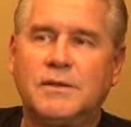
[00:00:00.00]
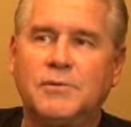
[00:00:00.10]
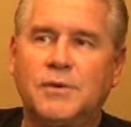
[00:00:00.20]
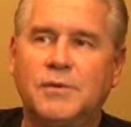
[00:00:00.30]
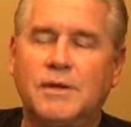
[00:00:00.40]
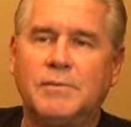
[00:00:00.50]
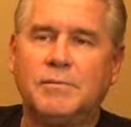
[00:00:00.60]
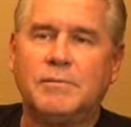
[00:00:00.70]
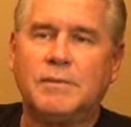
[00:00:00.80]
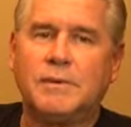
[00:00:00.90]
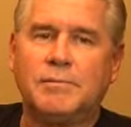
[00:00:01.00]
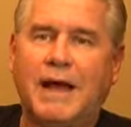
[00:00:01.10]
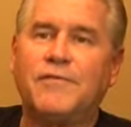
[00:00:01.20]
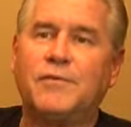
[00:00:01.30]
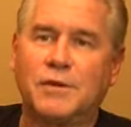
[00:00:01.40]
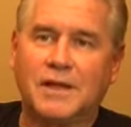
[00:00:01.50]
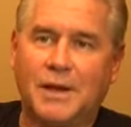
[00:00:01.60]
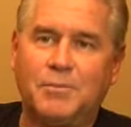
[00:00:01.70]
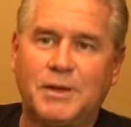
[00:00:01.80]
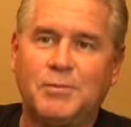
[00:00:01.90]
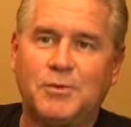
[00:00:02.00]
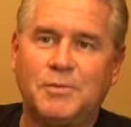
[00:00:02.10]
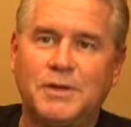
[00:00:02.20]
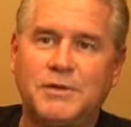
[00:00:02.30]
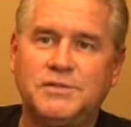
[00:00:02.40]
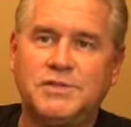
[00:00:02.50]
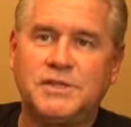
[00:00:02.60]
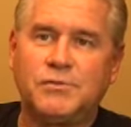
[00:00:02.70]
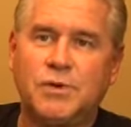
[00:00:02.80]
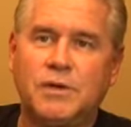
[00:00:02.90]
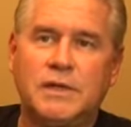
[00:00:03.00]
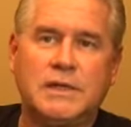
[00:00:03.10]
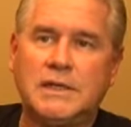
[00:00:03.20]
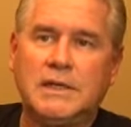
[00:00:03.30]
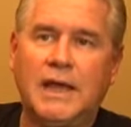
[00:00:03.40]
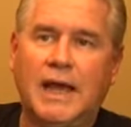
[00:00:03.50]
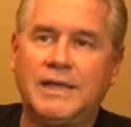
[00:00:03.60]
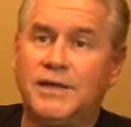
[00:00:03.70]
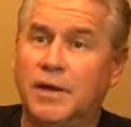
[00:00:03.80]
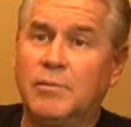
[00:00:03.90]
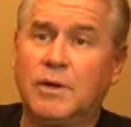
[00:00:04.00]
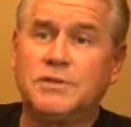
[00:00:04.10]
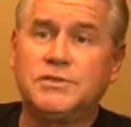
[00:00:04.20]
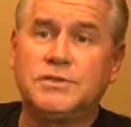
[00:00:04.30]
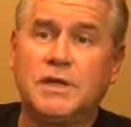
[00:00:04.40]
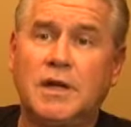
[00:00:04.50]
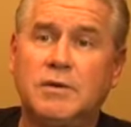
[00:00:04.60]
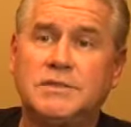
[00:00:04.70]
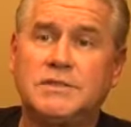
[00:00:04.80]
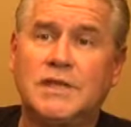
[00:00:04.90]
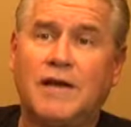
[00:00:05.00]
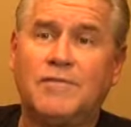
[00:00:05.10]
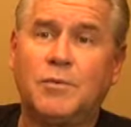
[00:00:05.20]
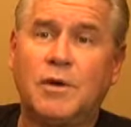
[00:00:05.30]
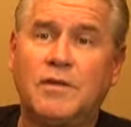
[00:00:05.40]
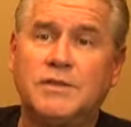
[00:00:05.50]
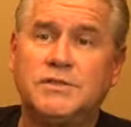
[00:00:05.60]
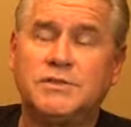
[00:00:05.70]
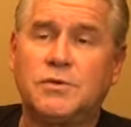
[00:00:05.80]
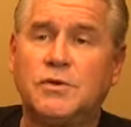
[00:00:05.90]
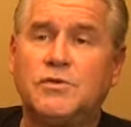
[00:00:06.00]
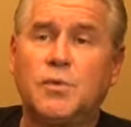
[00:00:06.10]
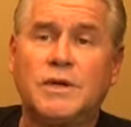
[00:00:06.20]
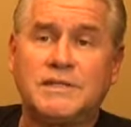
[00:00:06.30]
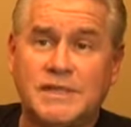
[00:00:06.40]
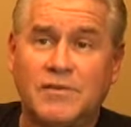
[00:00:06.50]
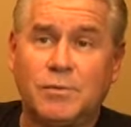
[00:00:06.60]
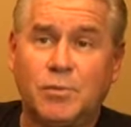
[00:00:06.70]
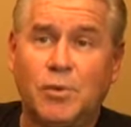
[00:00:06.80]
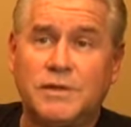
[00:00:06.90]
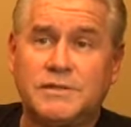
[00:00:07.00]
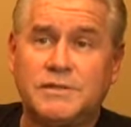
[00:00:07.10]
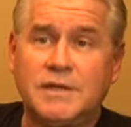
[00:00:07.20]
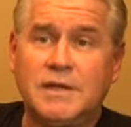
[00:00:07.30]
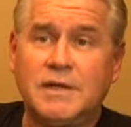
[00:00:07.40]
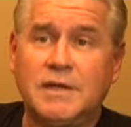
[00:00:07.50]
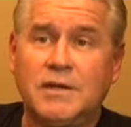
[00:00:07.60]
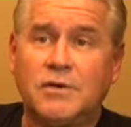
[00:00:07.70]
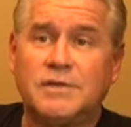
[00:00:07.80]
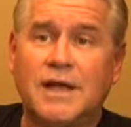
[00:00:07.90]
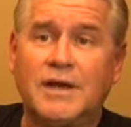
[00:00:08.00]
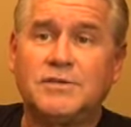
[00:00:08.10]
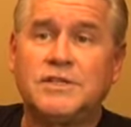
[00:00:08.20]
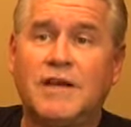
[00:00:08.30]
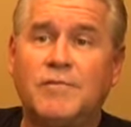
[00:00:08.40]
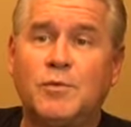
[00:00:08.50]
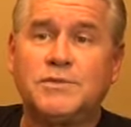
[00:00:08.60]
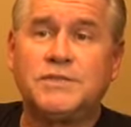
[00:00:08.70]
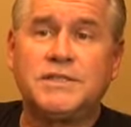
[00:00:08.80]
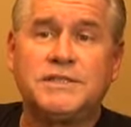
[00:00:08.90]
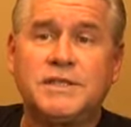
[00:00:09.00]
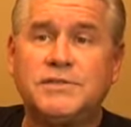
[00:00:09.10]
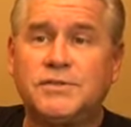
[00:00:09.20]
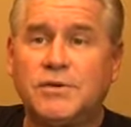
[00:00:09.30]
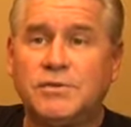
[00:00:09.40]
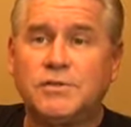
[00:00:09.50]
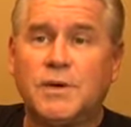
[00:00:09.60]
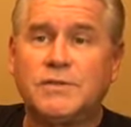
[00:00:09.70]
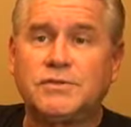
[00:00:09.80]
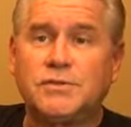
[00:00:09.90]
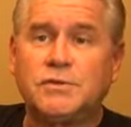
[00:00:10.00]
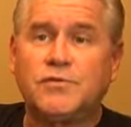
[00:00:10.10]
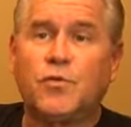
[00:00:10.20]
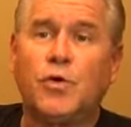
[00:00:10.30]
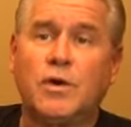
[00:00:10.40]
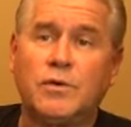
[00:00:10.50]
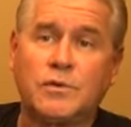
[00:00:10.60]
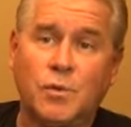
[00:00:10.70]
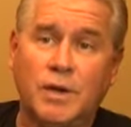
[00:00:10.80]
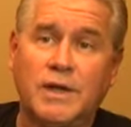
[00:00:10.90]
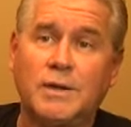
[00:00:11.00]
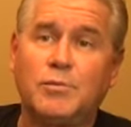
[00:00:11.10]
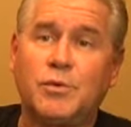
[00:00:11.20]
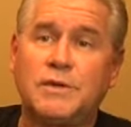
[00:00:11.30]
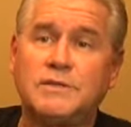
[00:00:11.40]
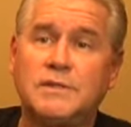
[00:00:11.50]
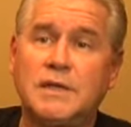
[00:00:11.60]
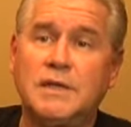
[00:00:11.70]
really baffled a lot of people because she really hadn't done much. You know, as a sophomore, I think she scored 27 points in her entire sophomore season, Then she turns around and scores 429 points